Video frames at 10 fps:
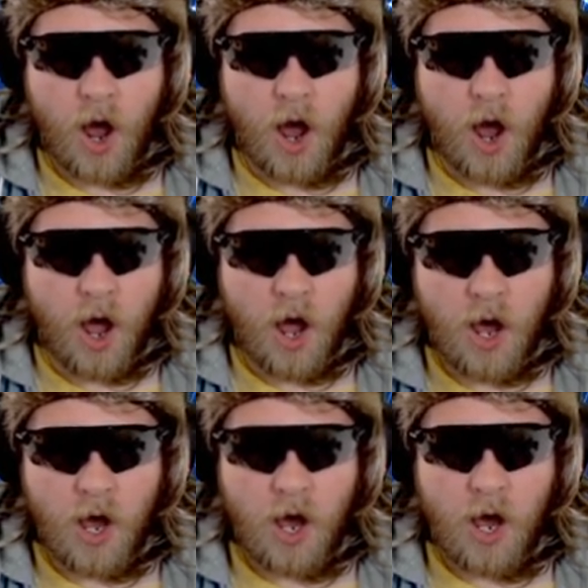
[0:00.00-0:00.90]
Oh!
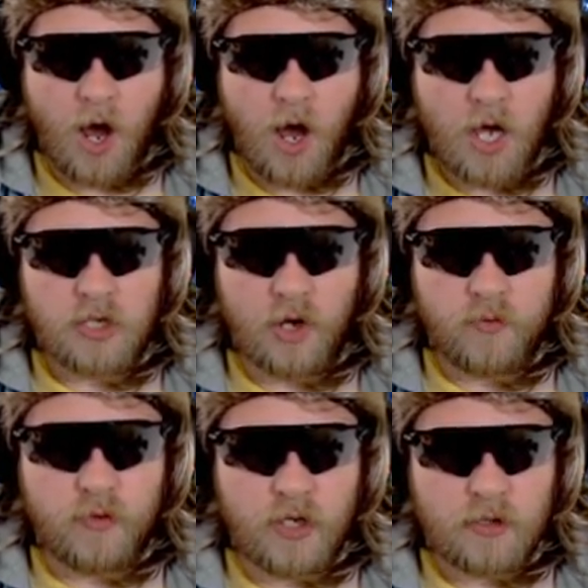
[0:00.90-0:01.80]
Oh!
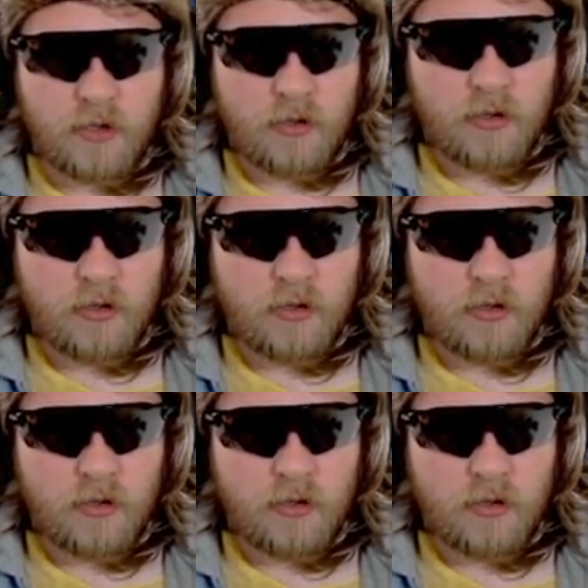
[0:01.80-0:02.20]
Don't run.